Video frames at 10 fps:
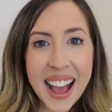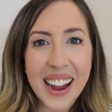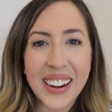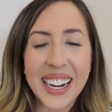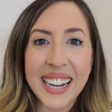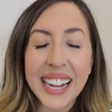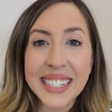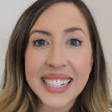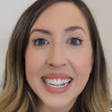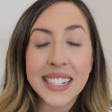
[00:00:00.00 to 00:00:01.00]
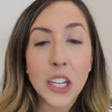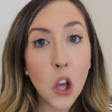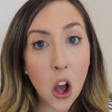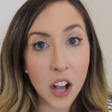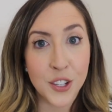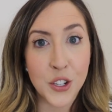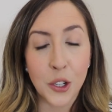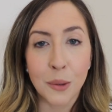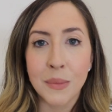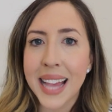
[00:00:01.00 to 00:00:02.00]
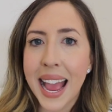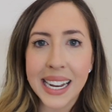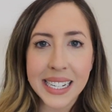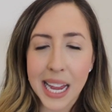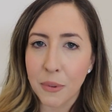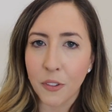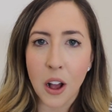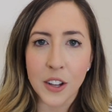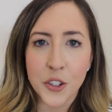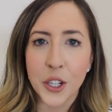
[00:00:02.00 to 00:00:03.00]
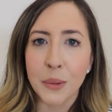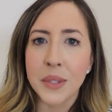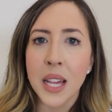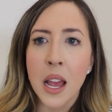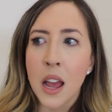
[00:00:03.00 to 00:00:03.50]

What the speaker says: All right, next is costumes. Any type of costumes.